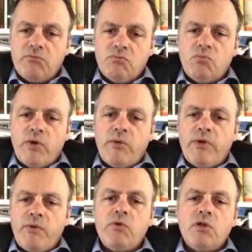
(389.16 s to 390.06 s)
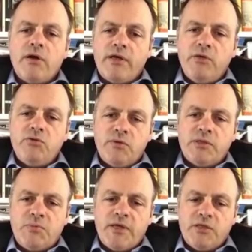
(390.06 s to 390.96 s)
we would like you to
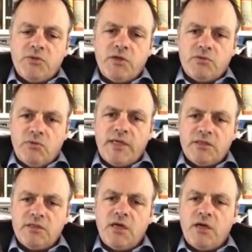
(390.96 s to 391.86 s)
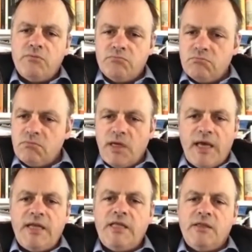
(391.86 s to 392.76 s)
explain to us or let us know
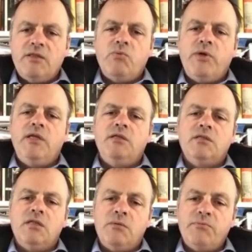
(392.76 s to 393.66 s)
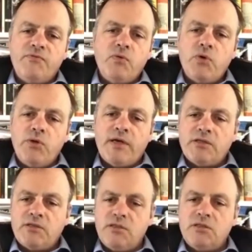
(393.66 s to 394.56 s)
anything that we need to know before you
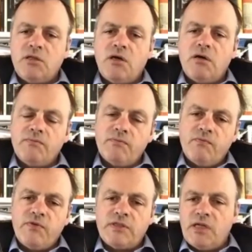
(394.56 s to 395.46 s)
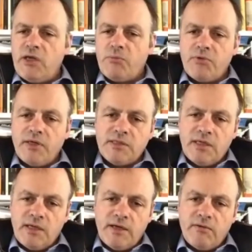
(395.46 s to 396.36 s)
actually start physically
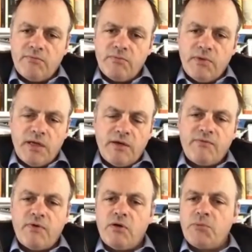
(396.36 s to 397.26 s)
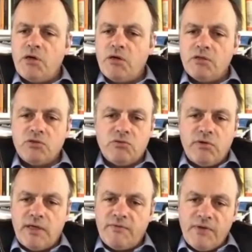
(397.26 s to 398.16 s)
operating in our farmyards or
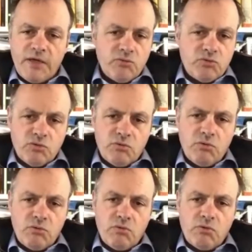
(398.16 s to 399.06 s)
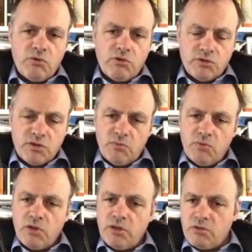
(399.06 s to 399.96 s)
in our fields or across the
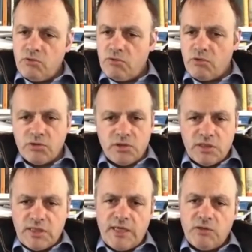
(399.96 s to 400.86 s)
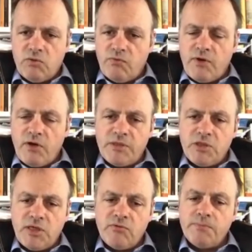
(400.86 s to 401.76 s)
woodland or across the estate or farm in
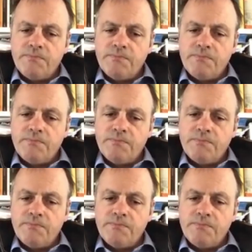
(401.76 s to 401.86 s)
general.